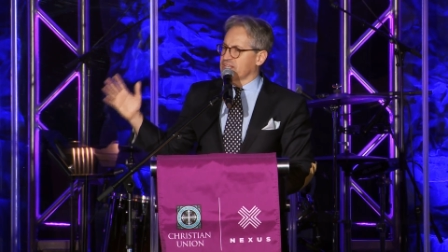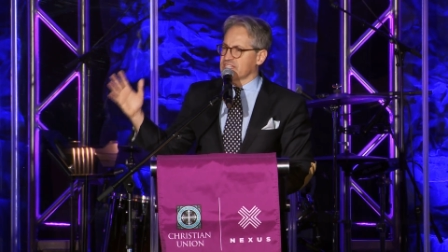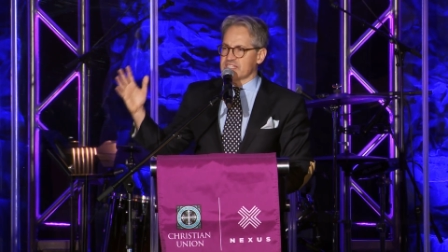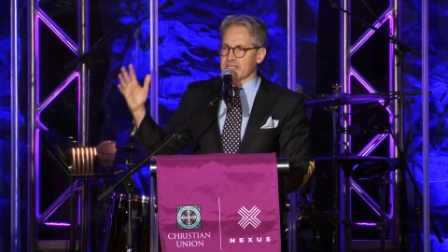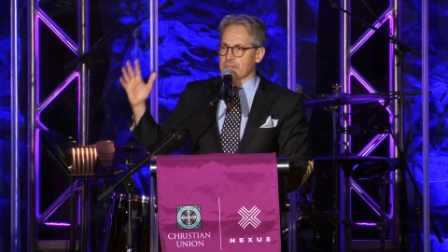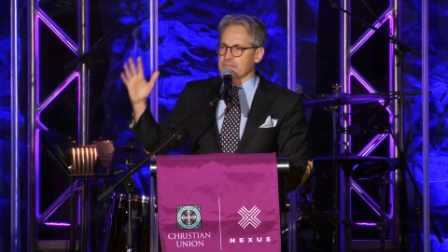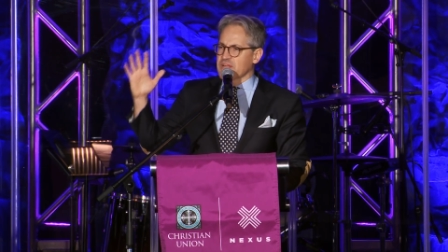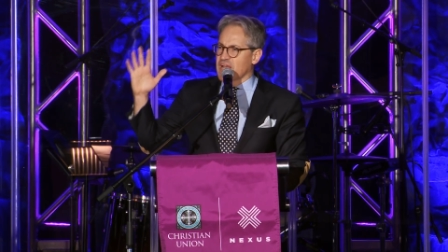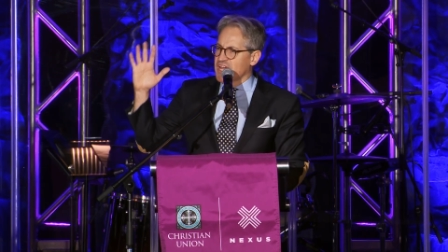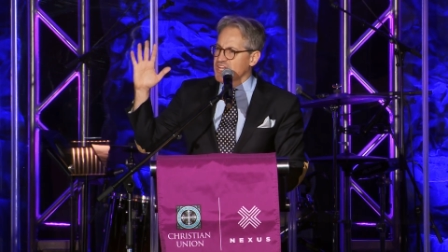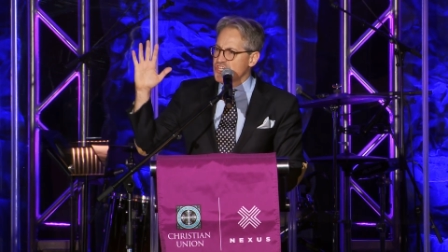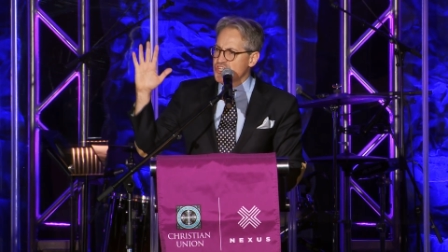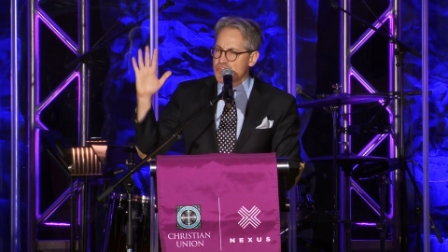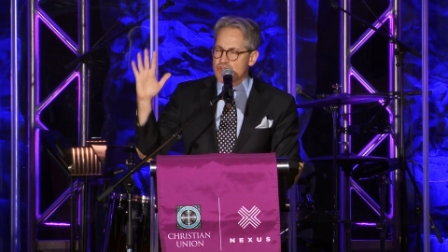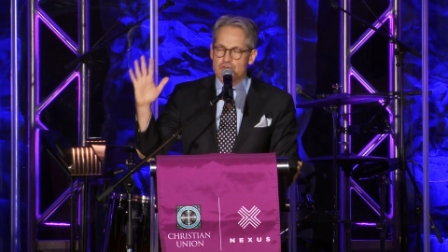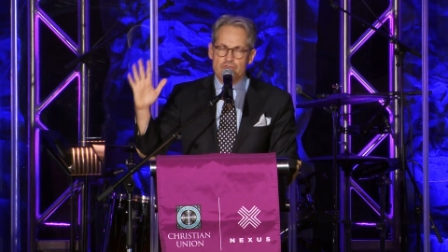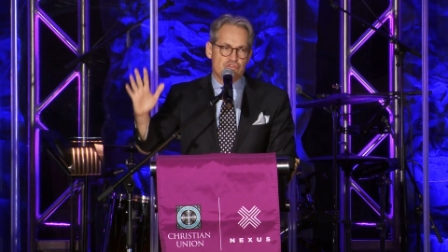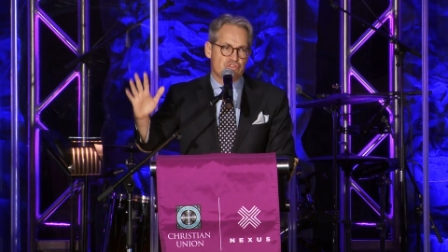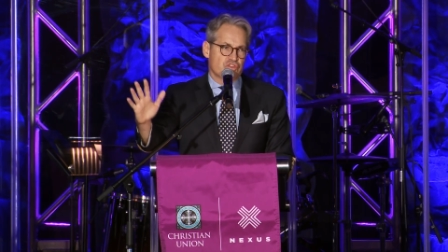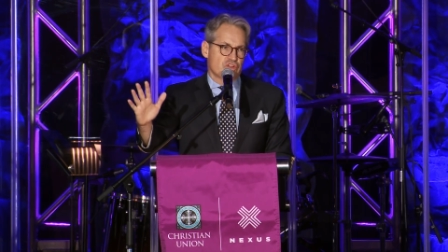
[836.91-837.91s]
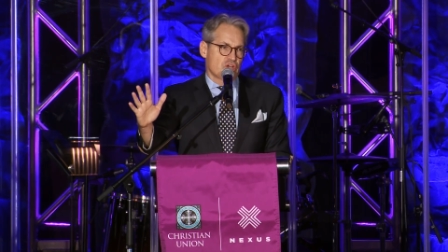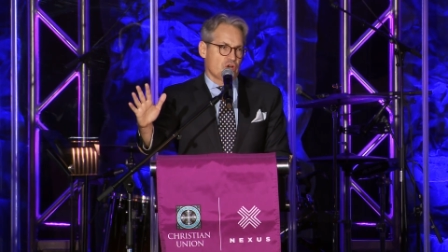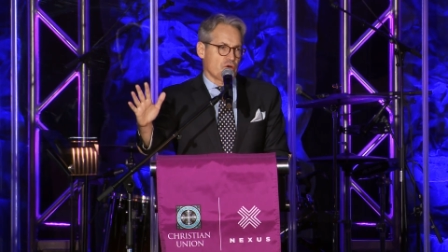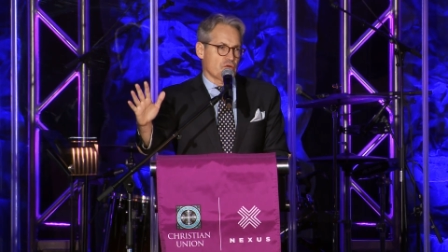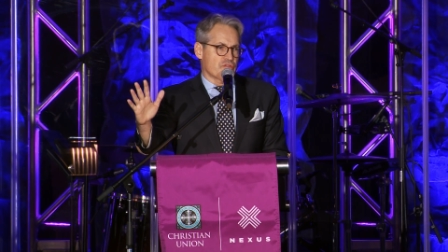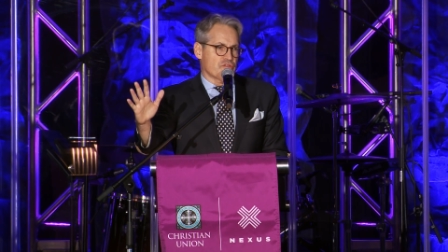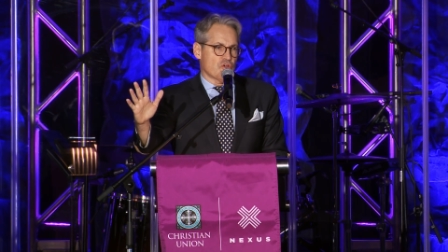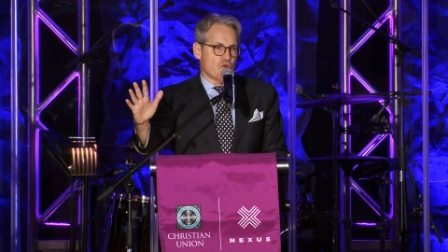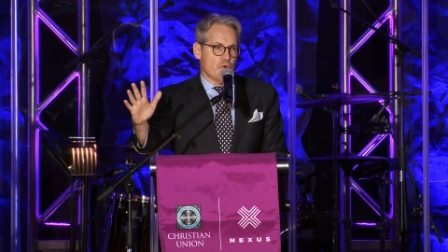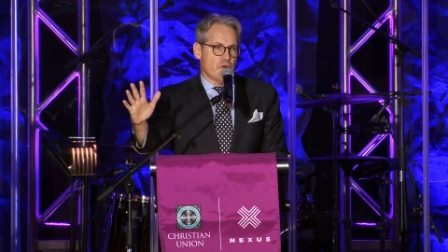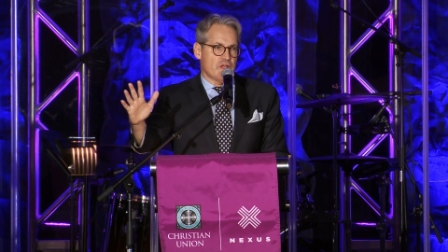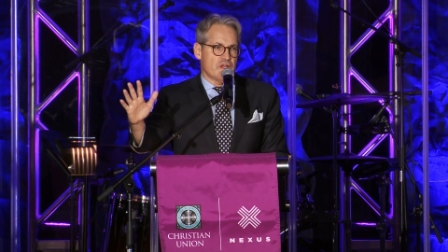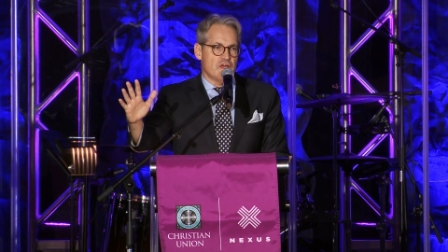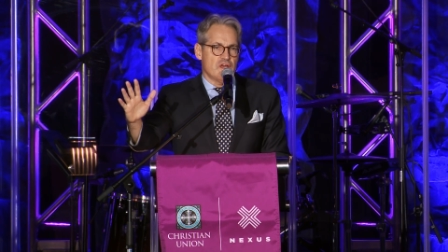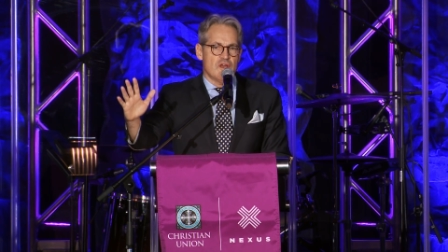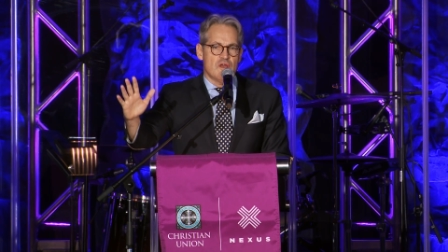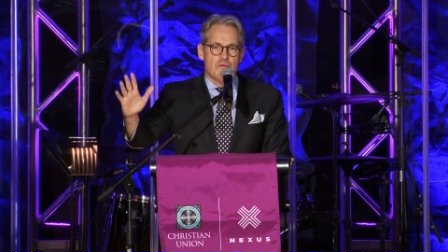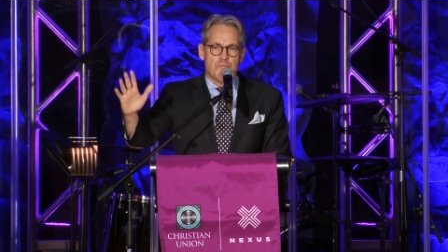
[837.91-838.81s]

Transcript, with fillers: except I choose to go through it